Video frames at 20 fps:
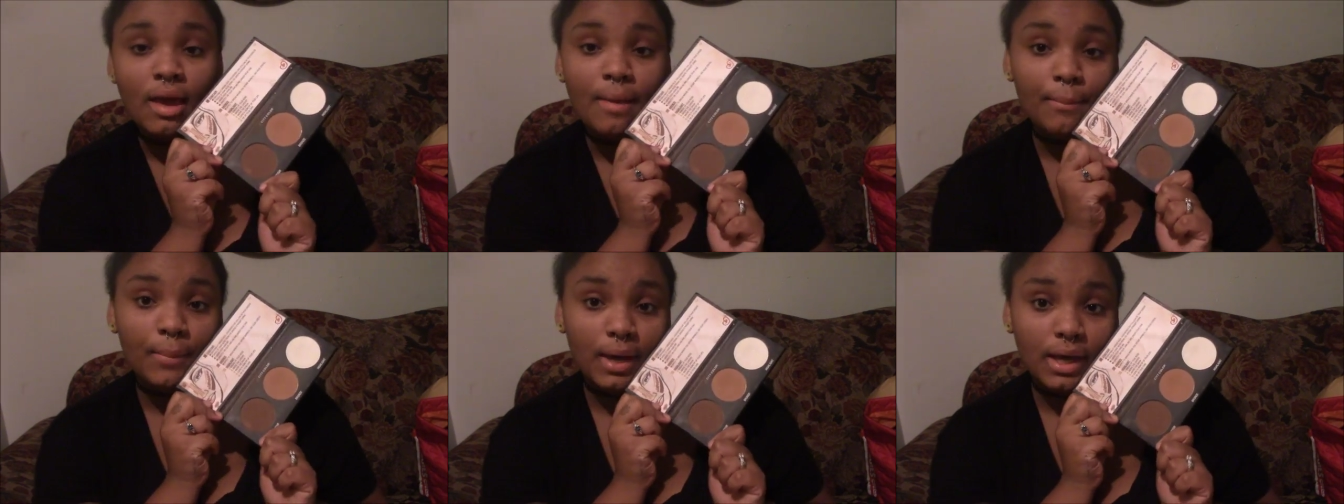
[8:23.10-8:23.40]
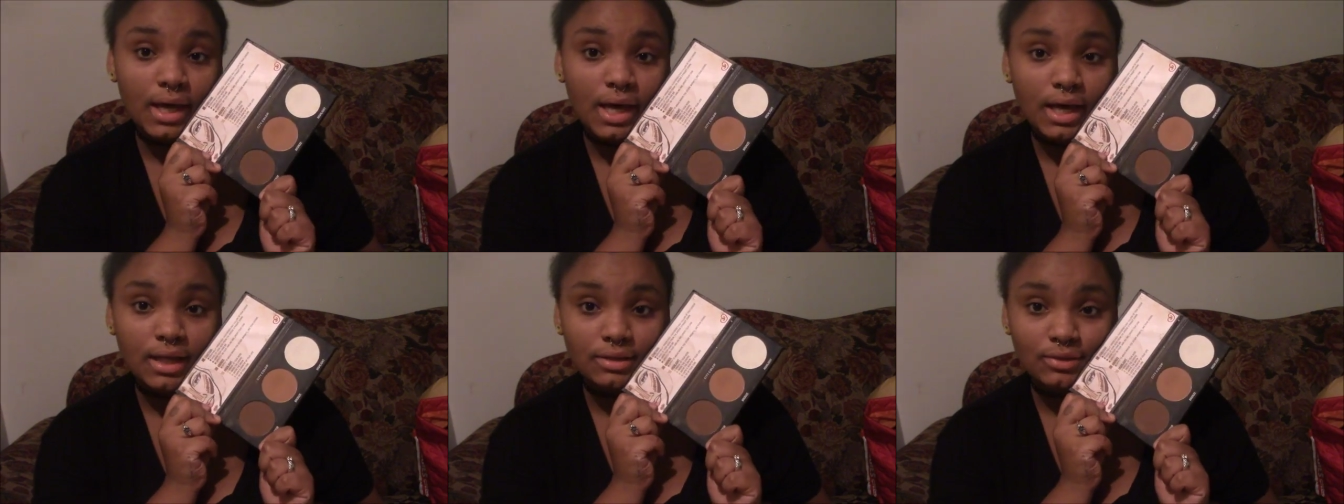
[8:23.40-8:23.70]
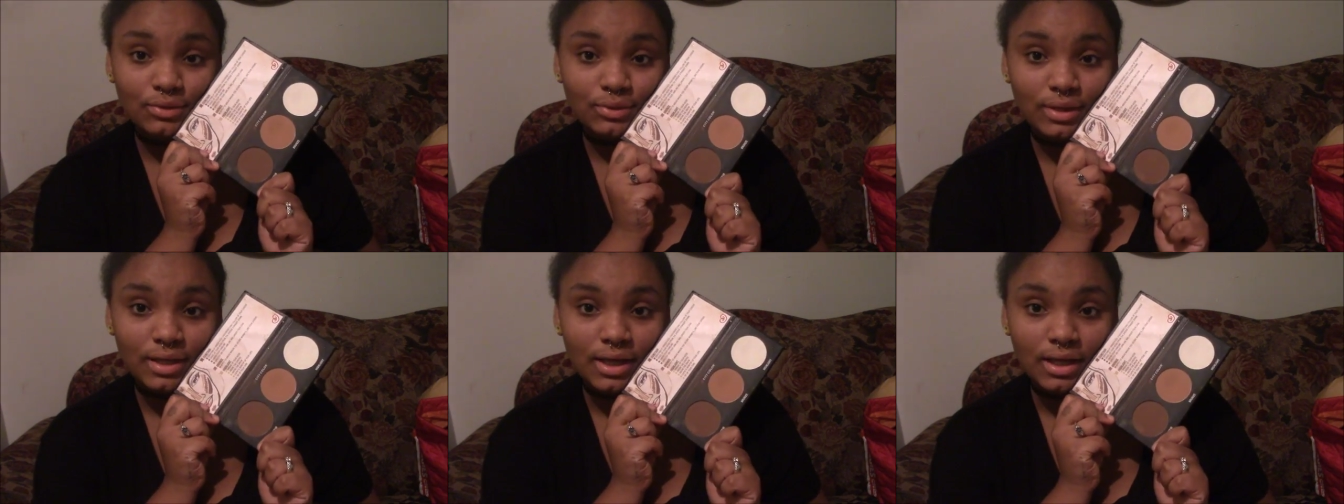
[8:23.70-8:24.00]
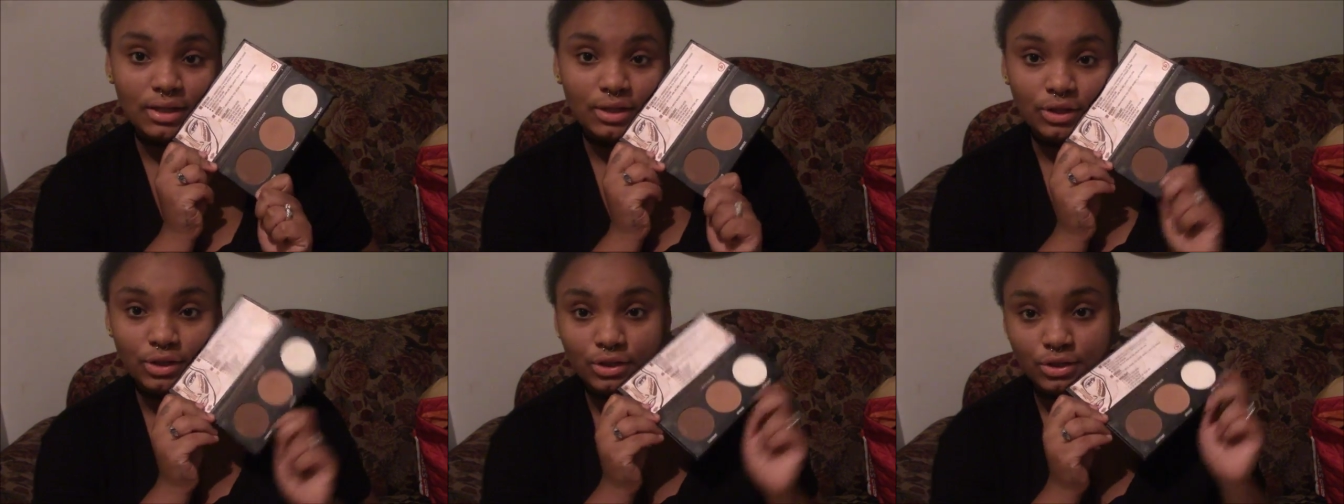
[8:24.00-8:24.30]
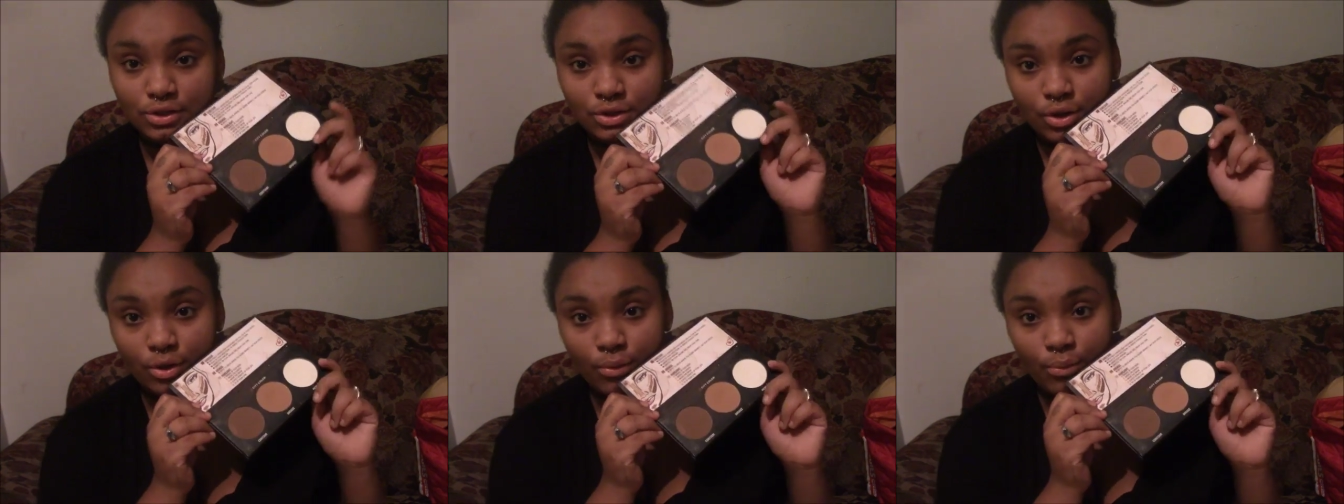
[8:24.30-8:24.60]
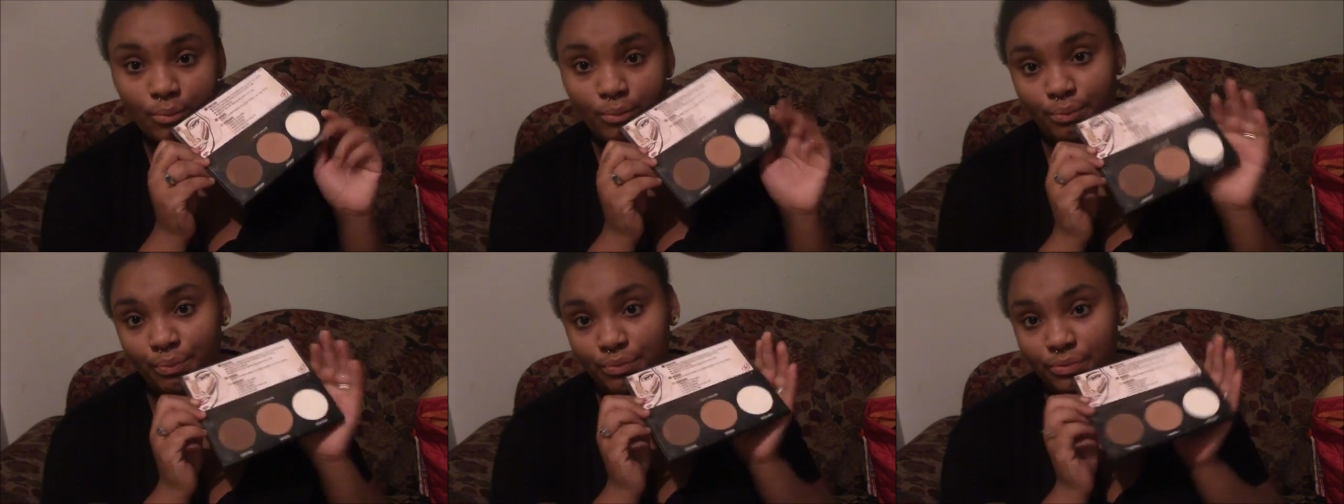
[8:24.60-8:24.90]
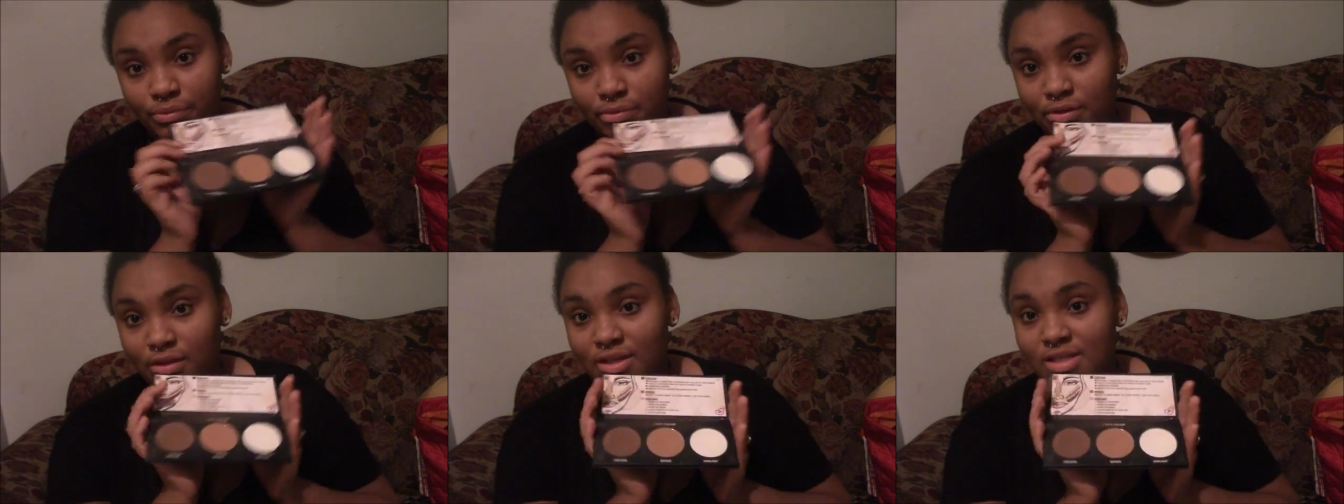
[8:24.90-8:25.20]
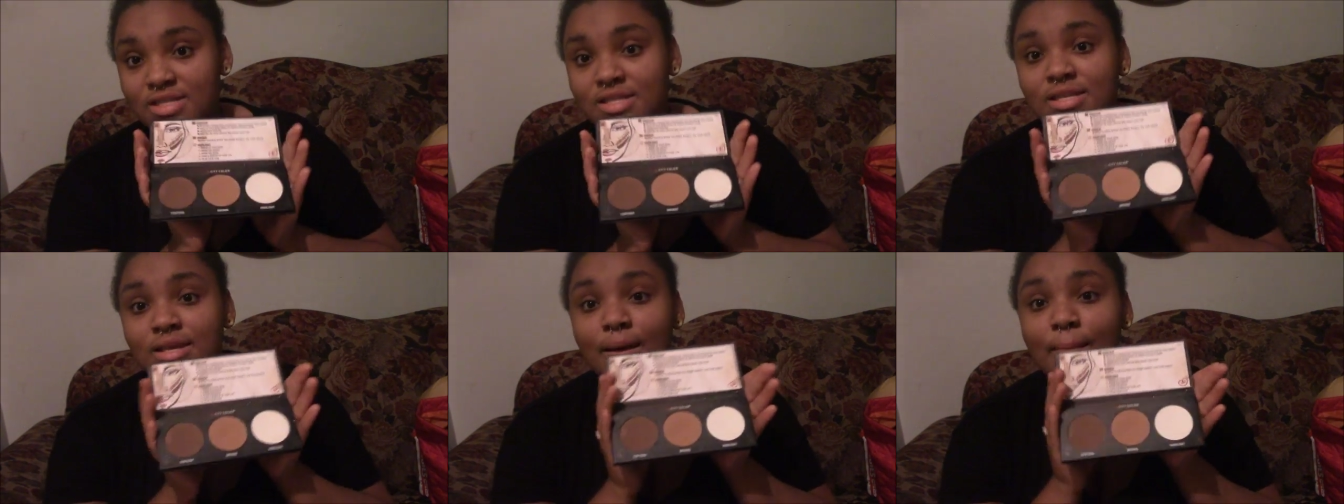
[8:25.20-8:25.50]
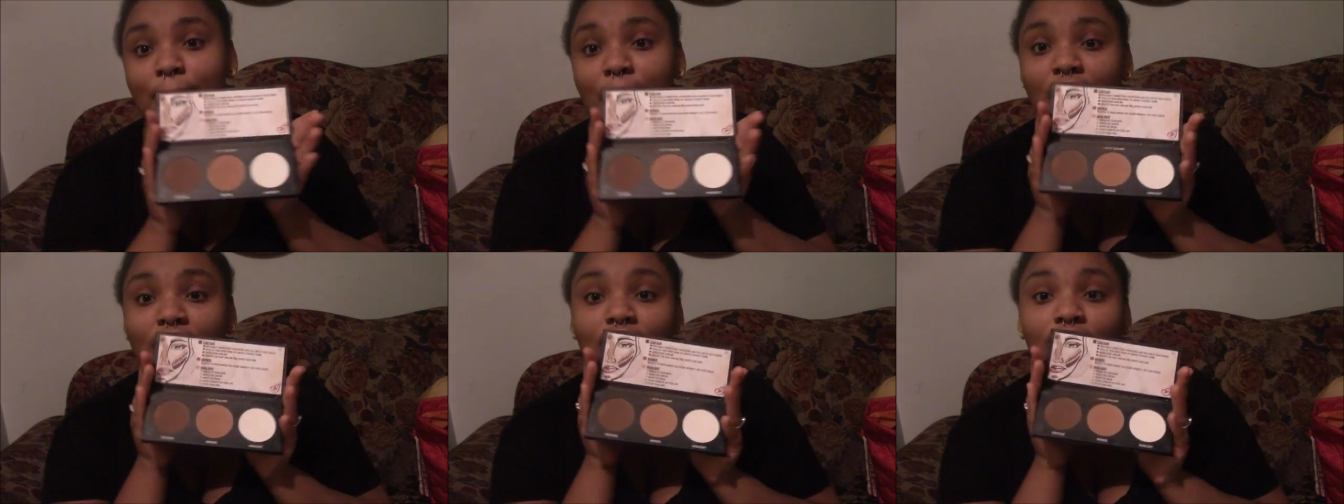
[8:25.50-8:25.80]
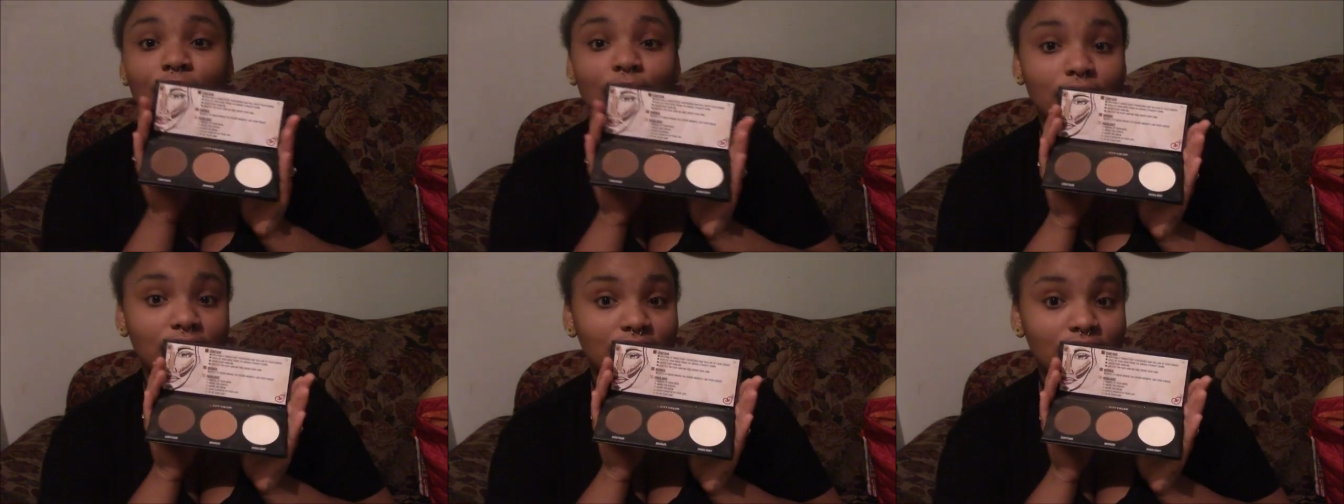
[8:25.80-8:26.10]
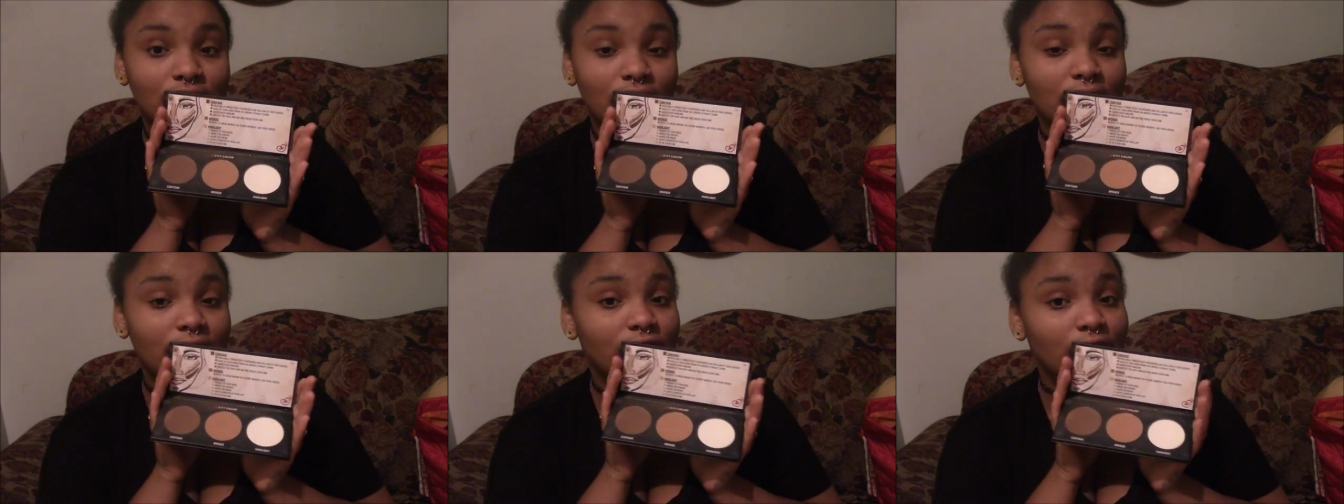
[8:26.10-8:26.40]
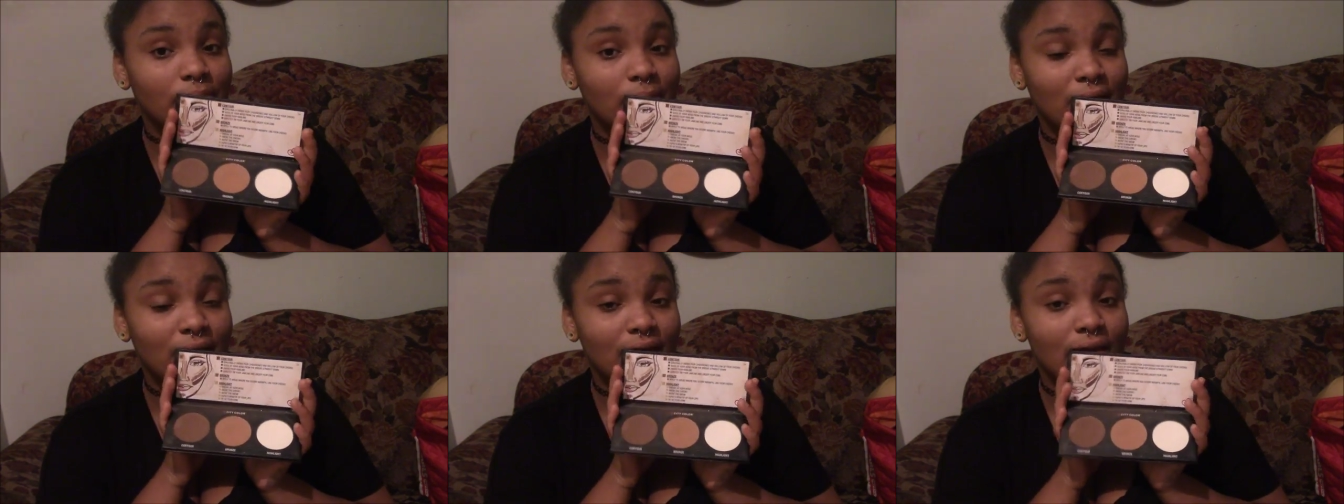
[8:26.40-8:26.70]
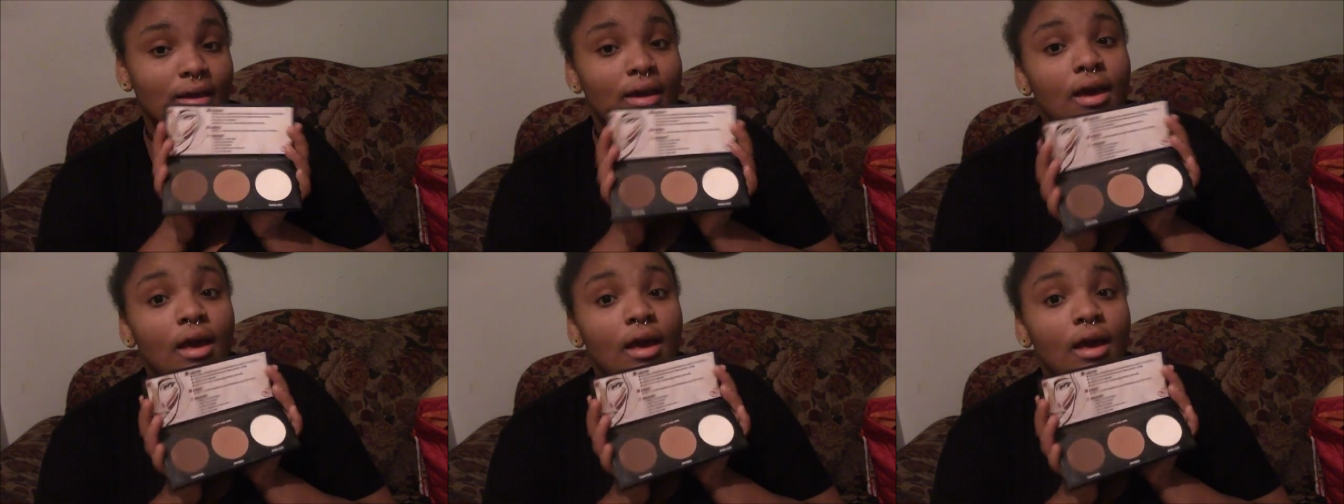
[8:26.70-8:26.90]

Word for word: my contour color. So this palette works great for me,